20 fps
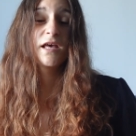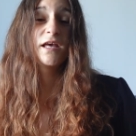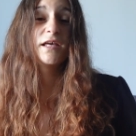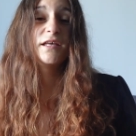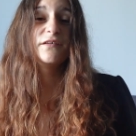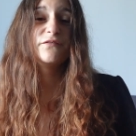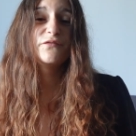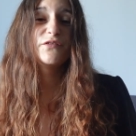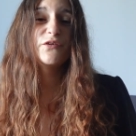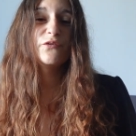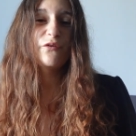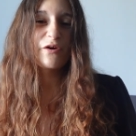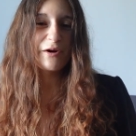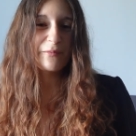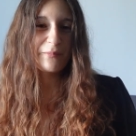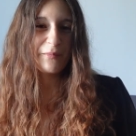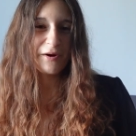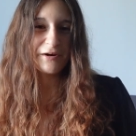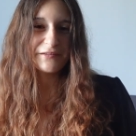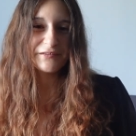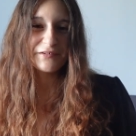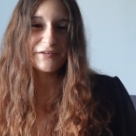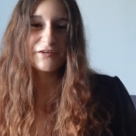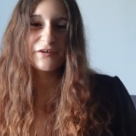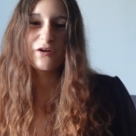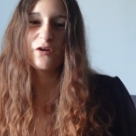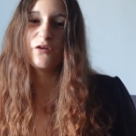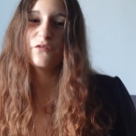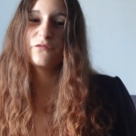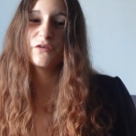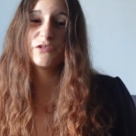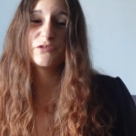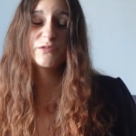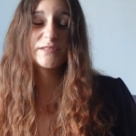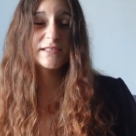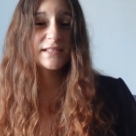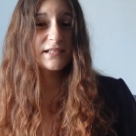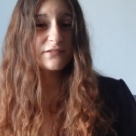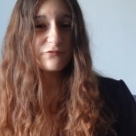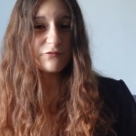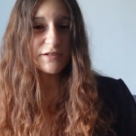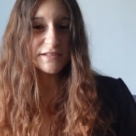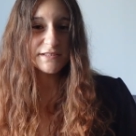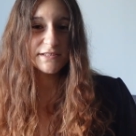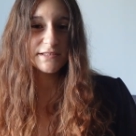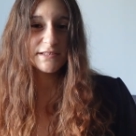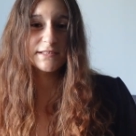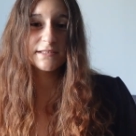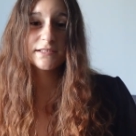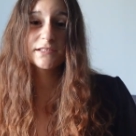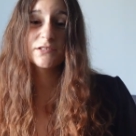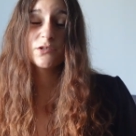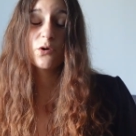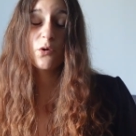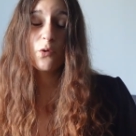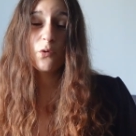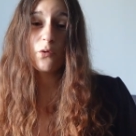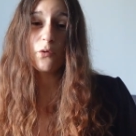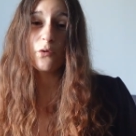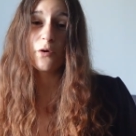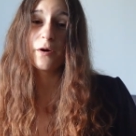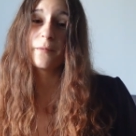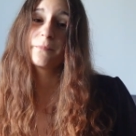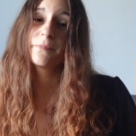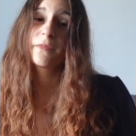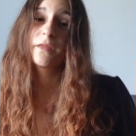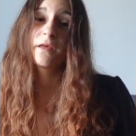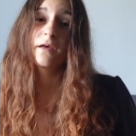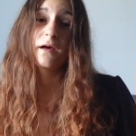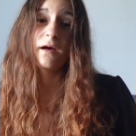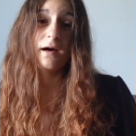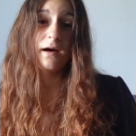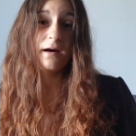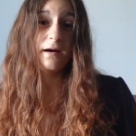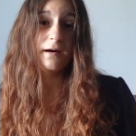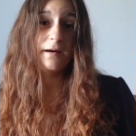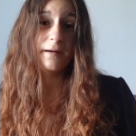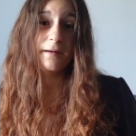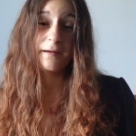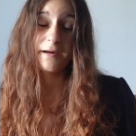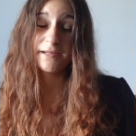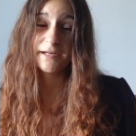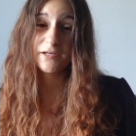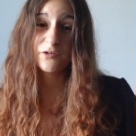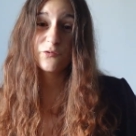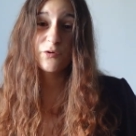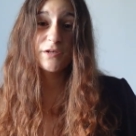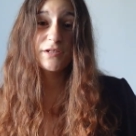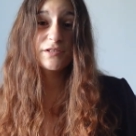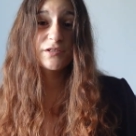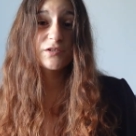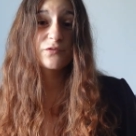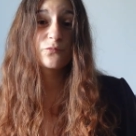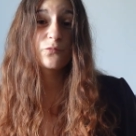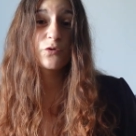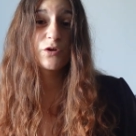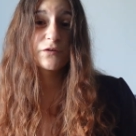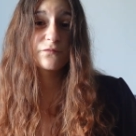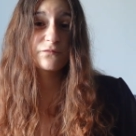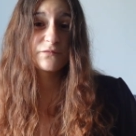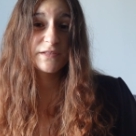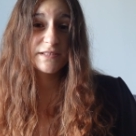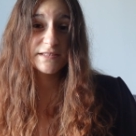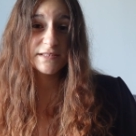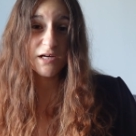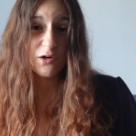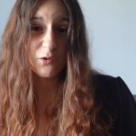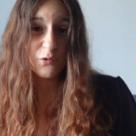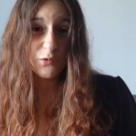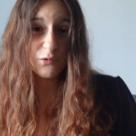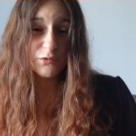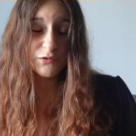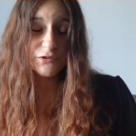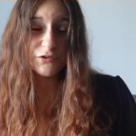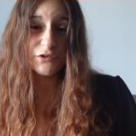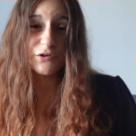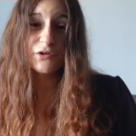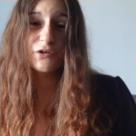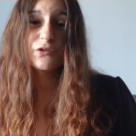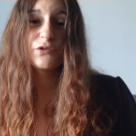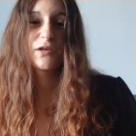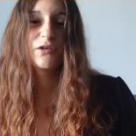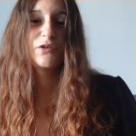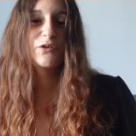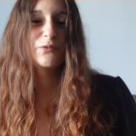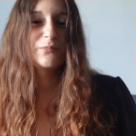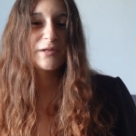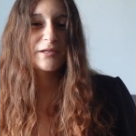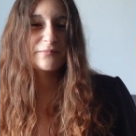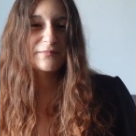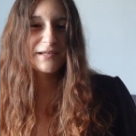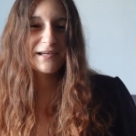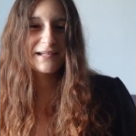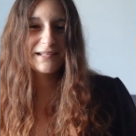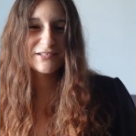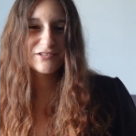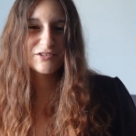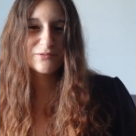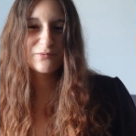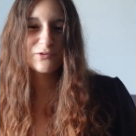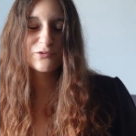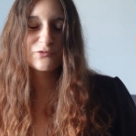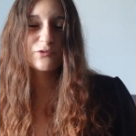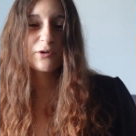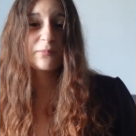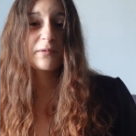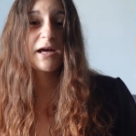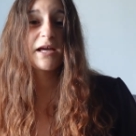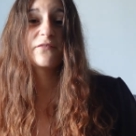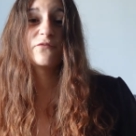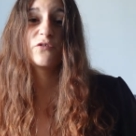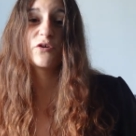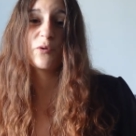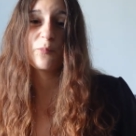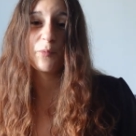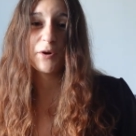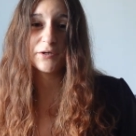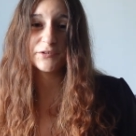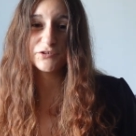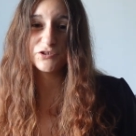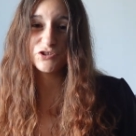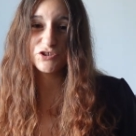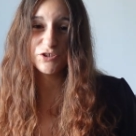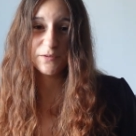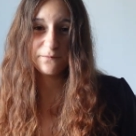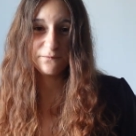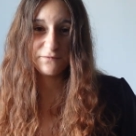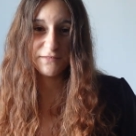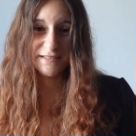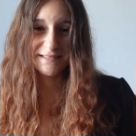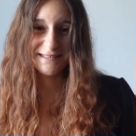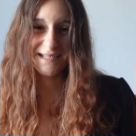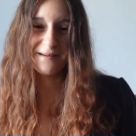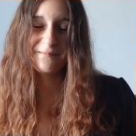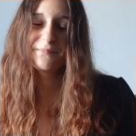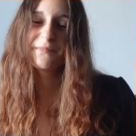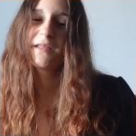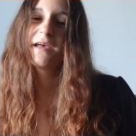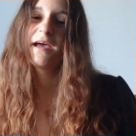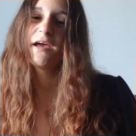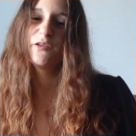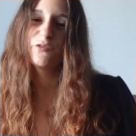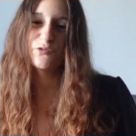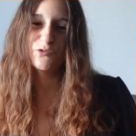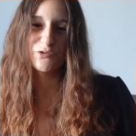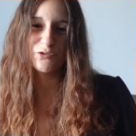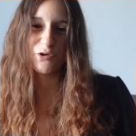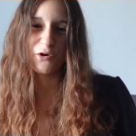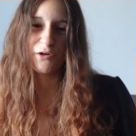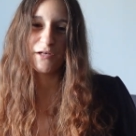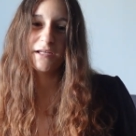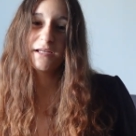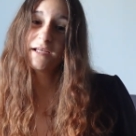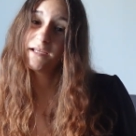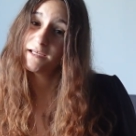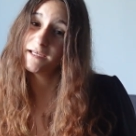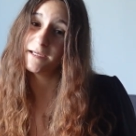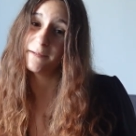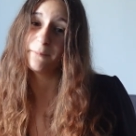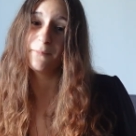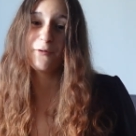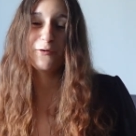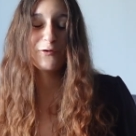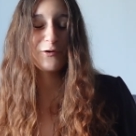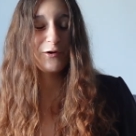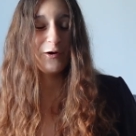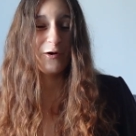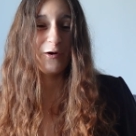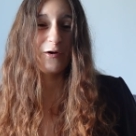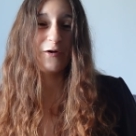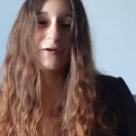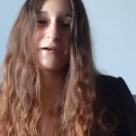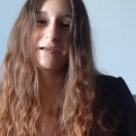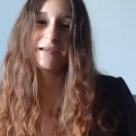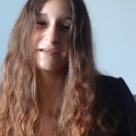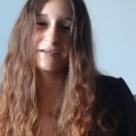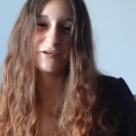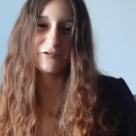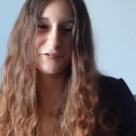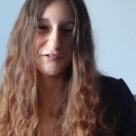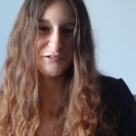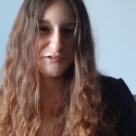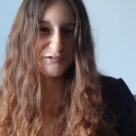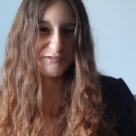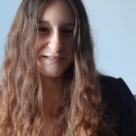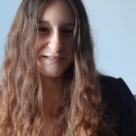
If you are partner of a New Zealand resident or an accredited work visa holder, you may be eligible to apply for a partnership visa and to join him or her here in New